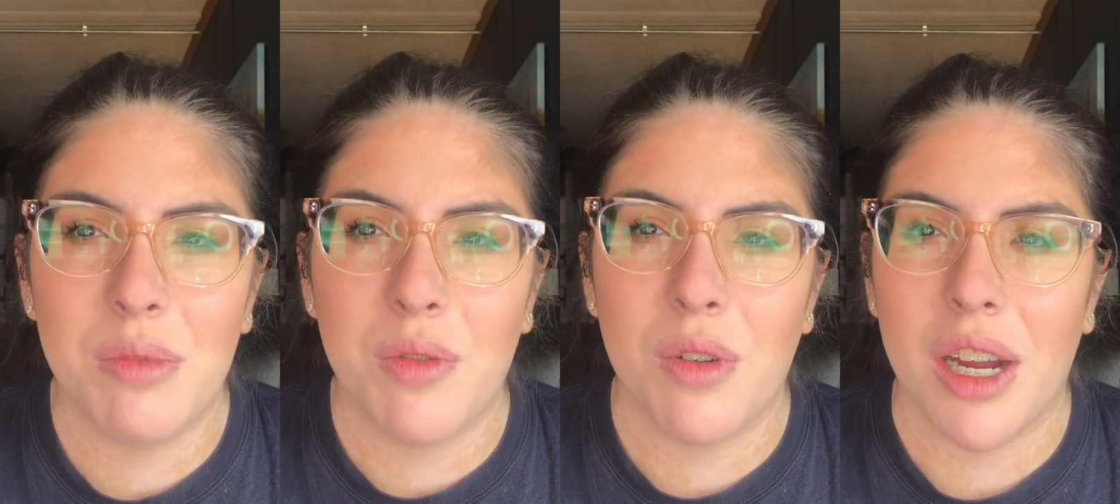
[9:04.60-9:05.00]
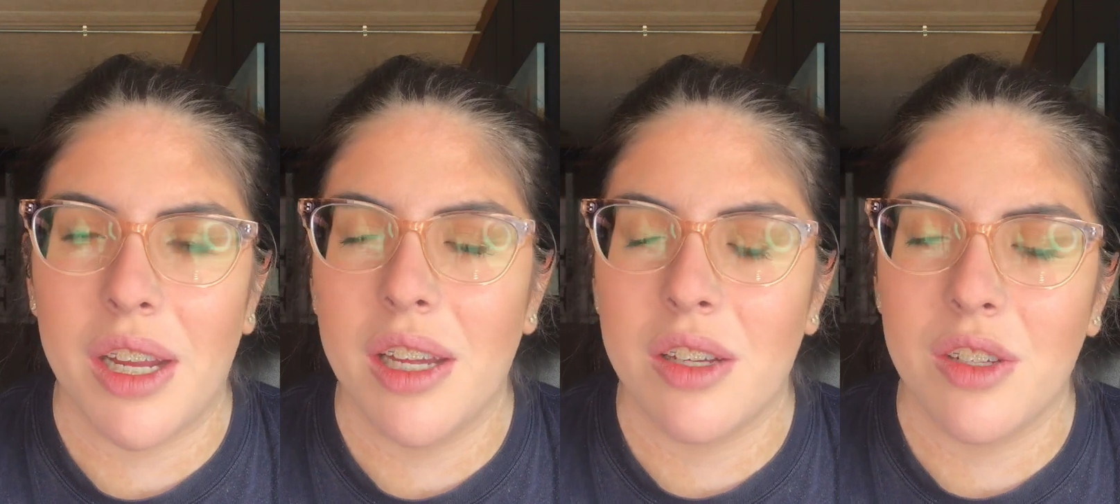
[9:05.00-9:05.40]
before
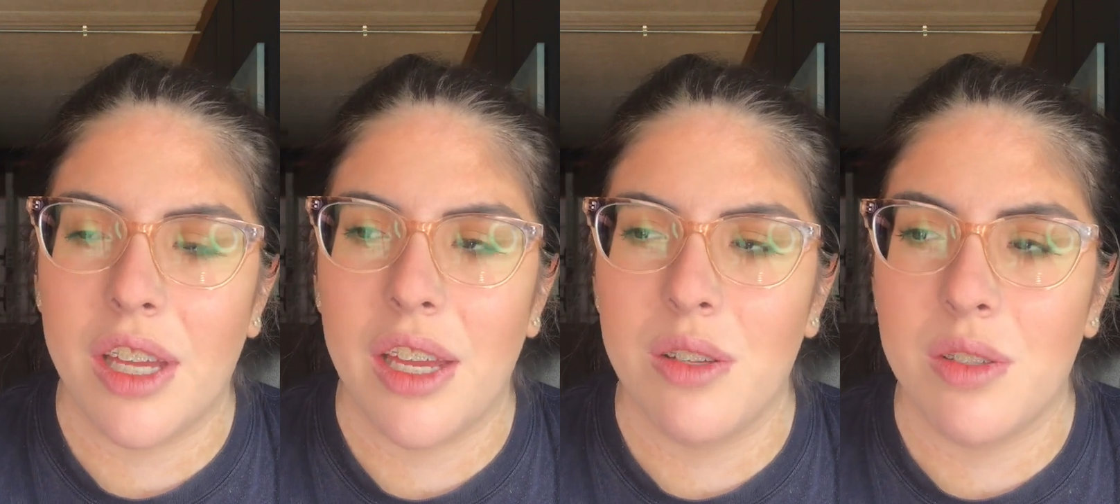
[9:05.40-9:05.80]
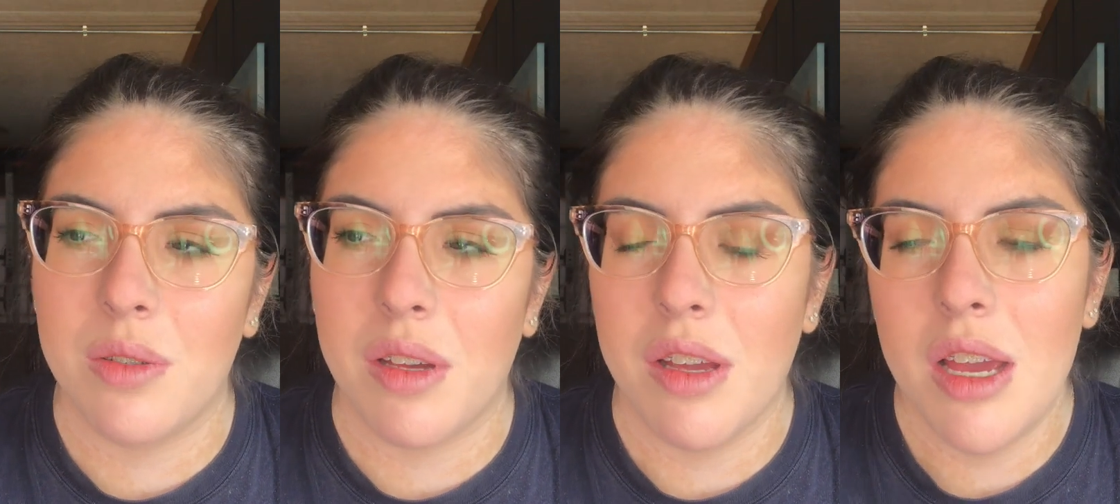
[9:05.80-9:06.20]
I could get used
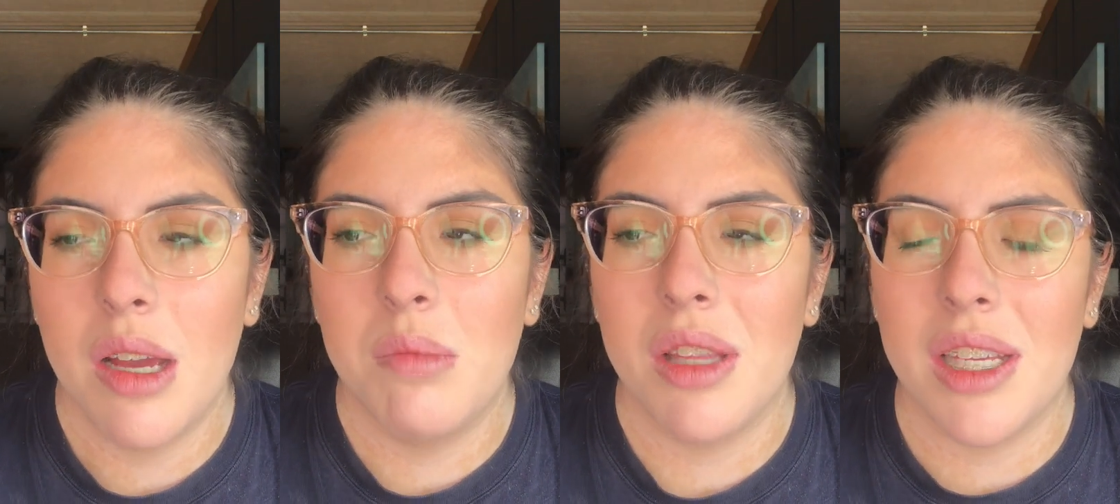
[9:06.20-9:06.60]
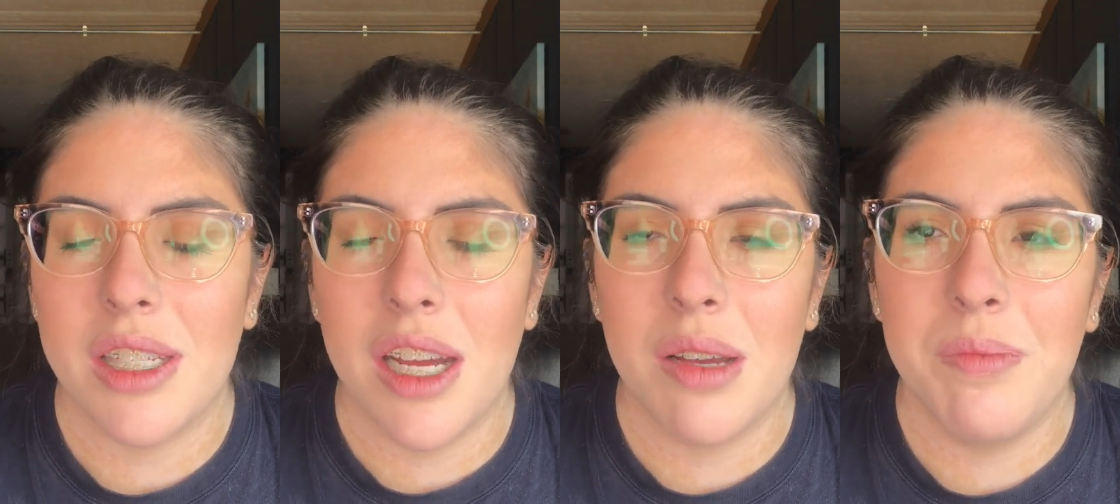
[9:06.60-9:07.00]
to it. But
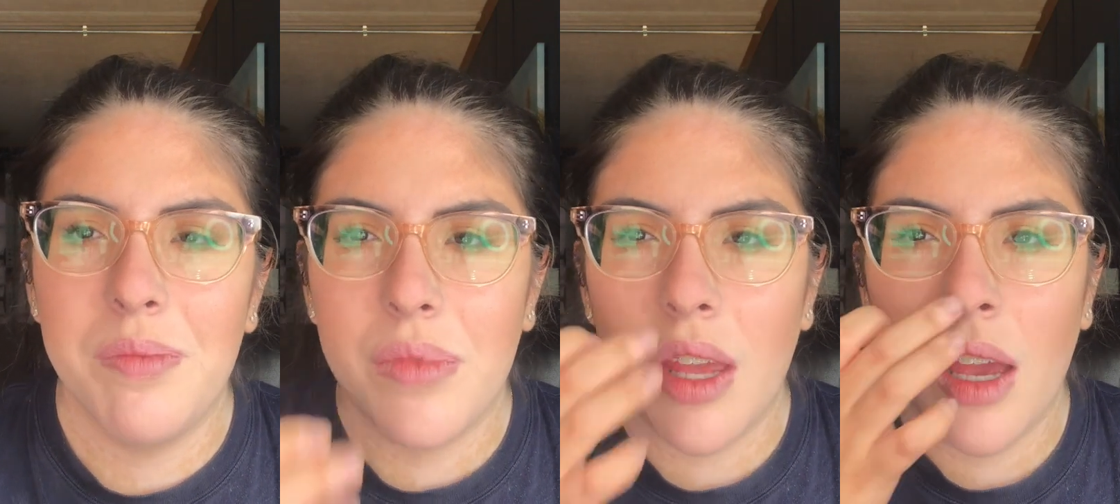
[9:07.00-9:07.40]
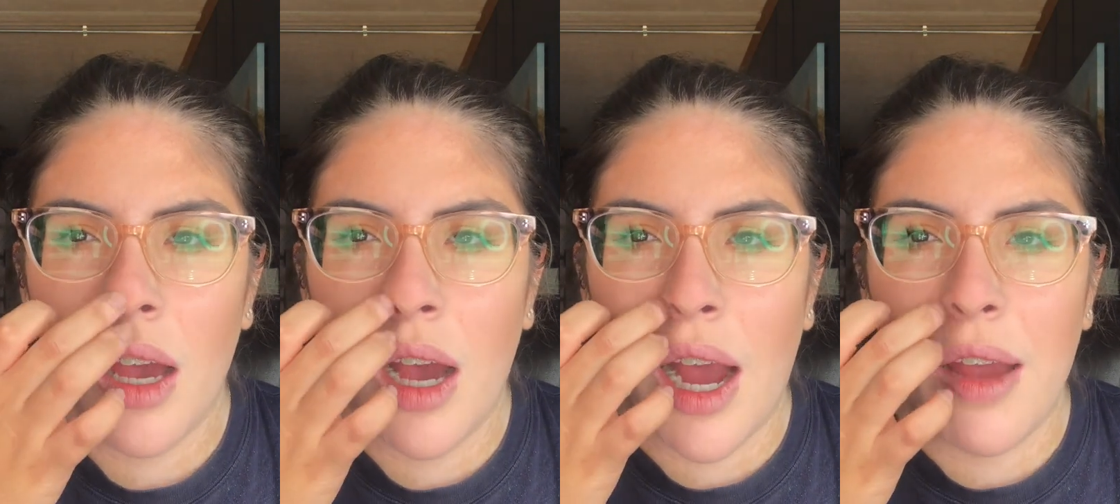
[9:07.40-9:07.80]
this time
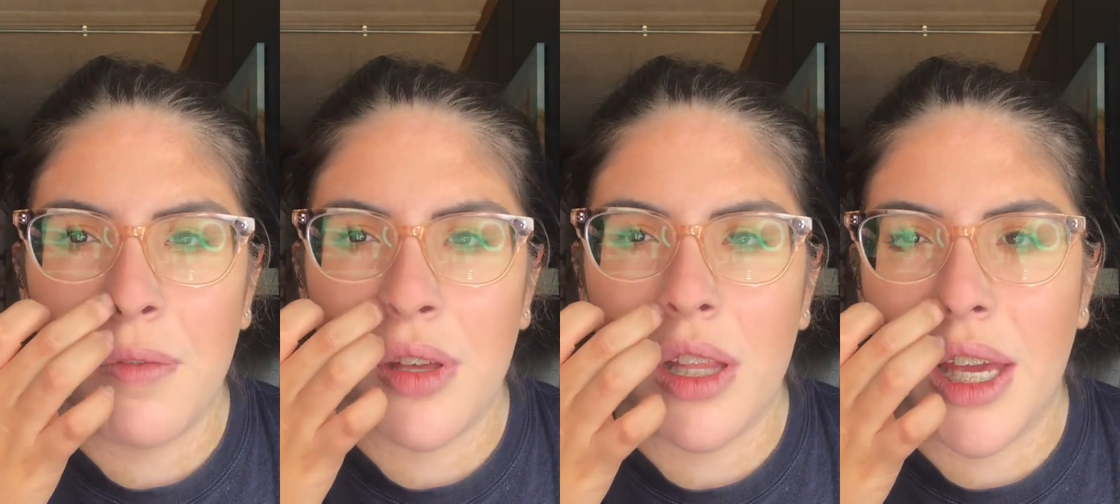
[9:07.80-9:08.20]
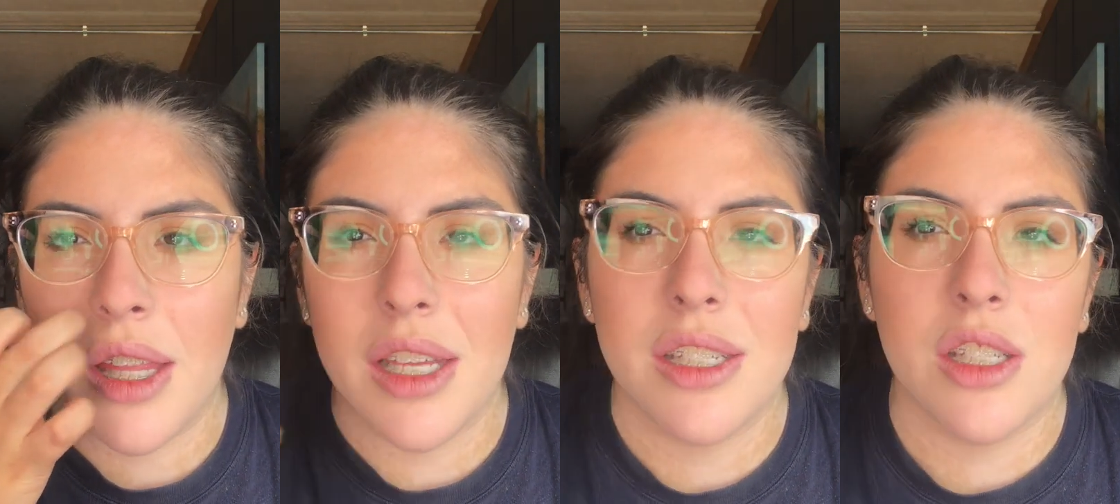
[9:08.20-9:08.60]
I feel
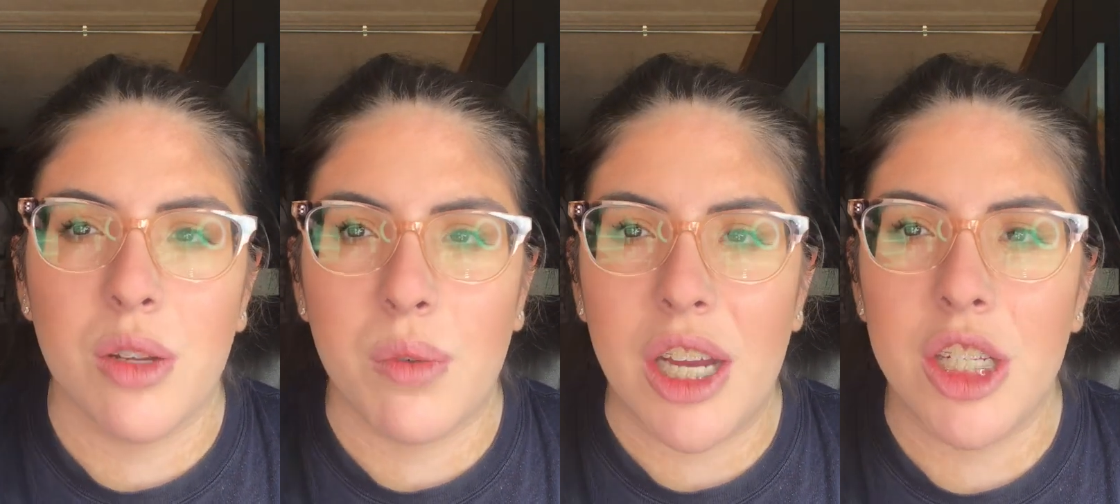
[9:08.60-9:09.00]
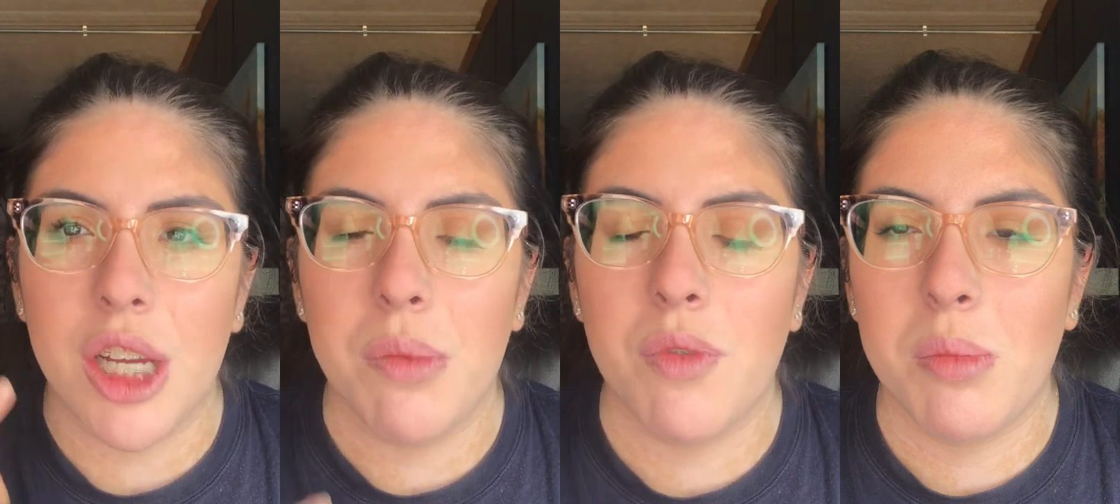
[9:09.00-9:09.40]
like this is the right
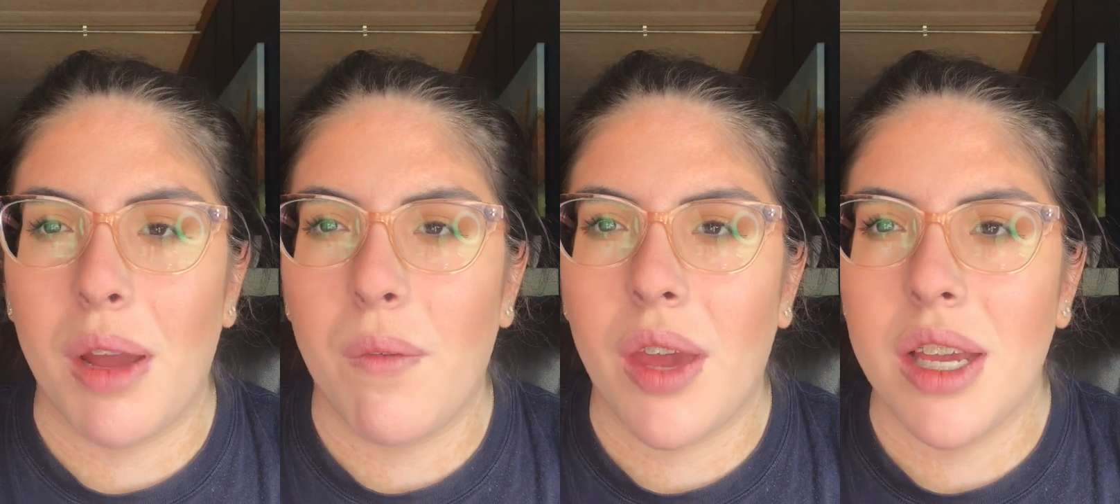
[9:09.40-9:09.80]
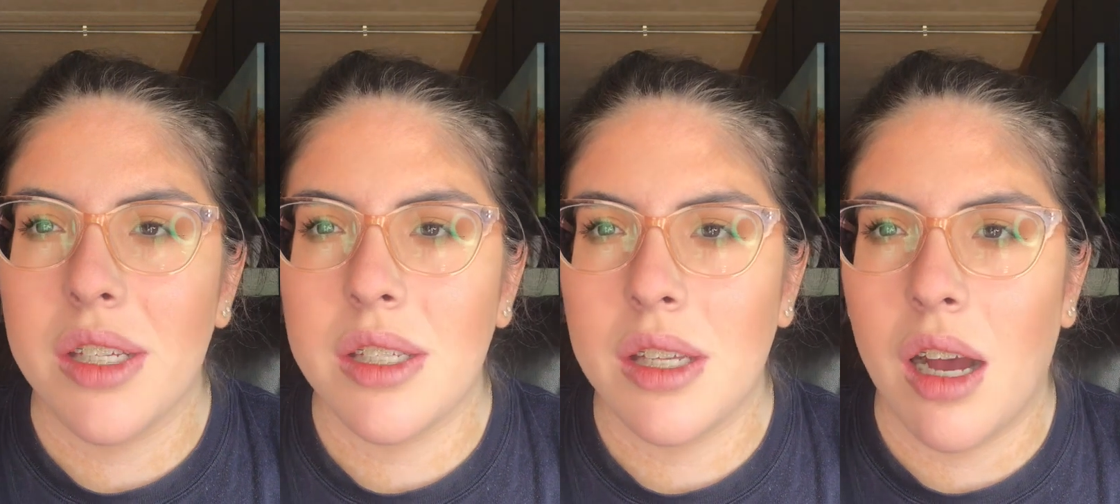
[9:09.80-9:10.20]
shape for my
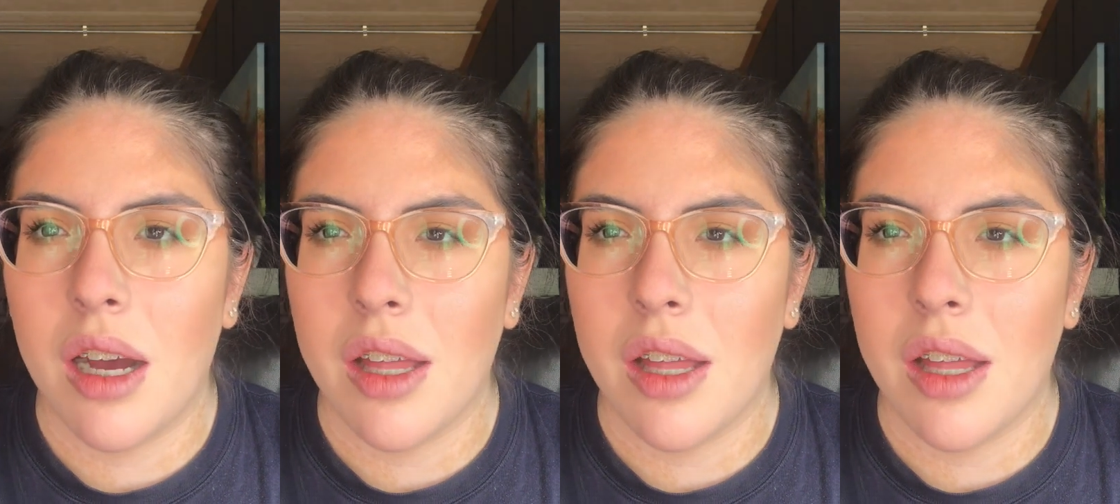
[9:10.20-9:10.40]
face.